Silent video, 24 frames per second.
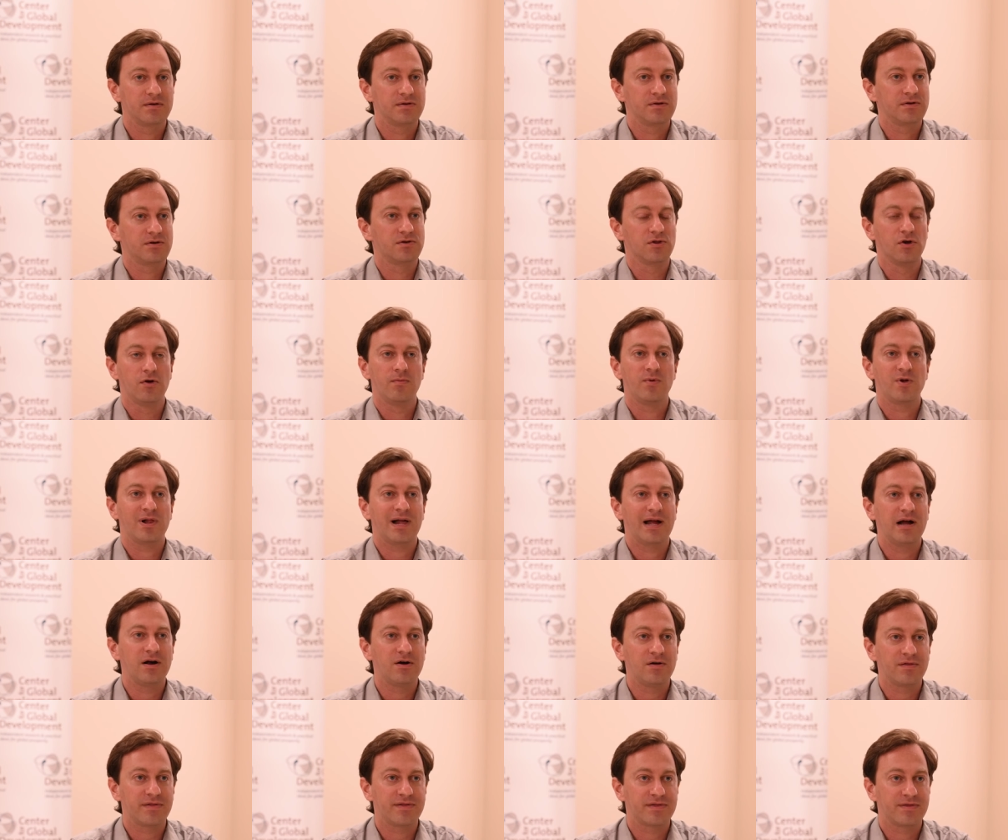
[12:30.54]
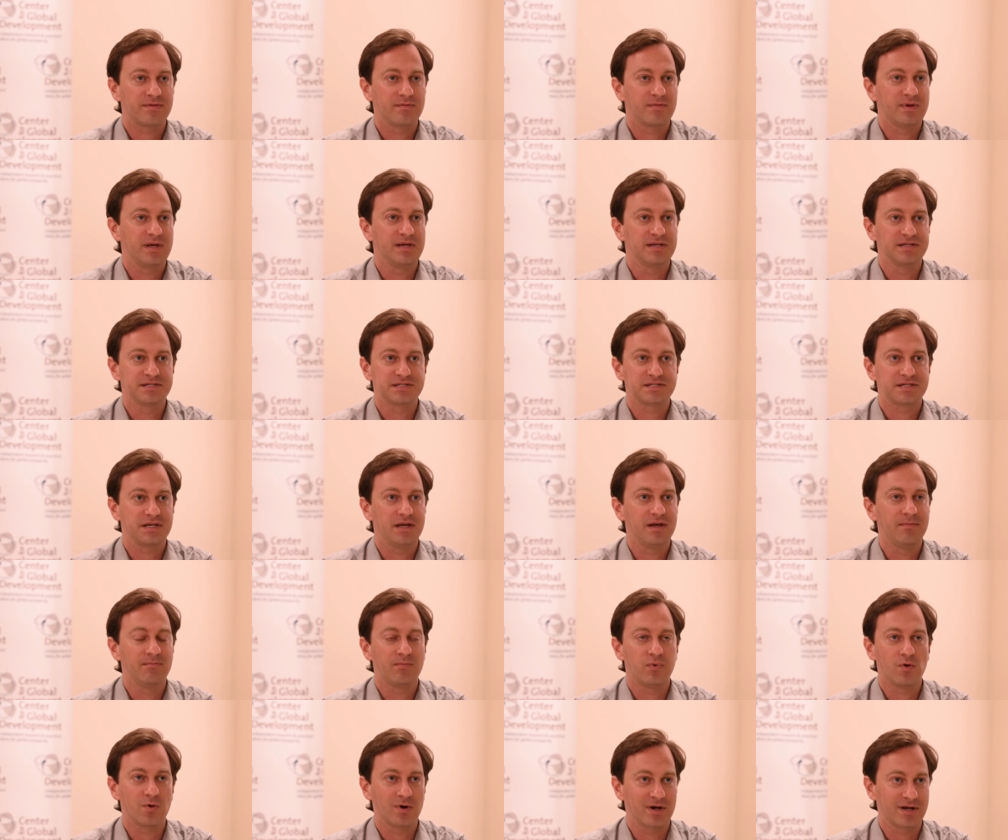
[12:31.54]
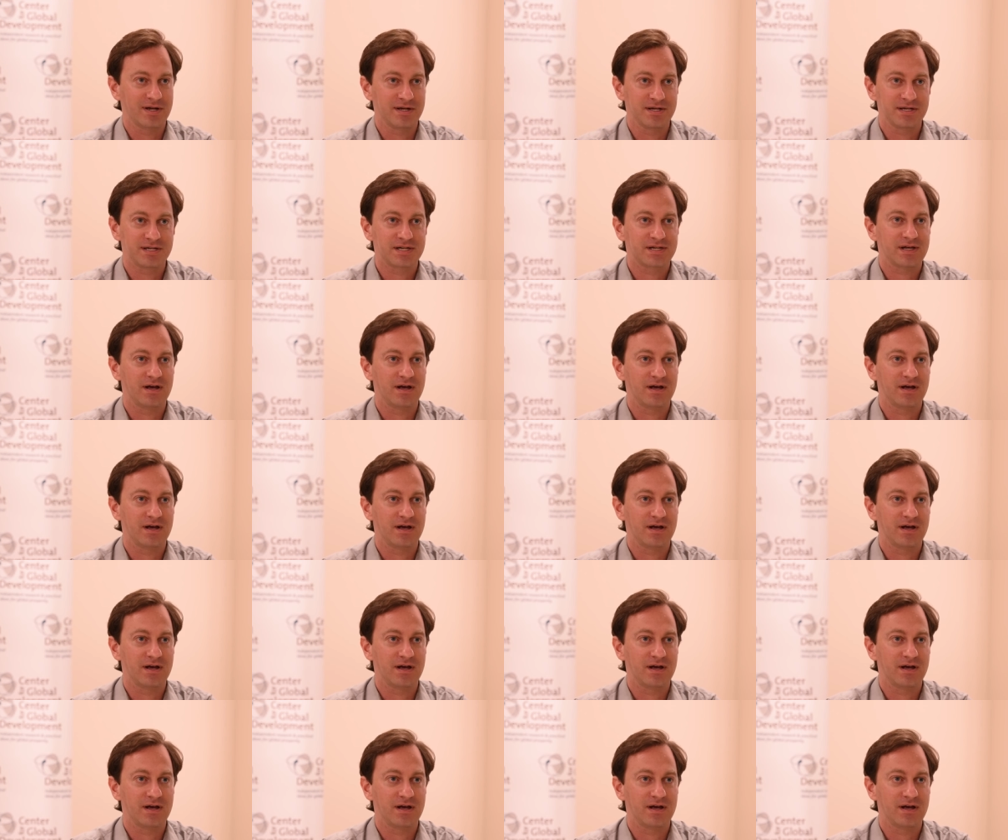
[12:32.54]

global health is important.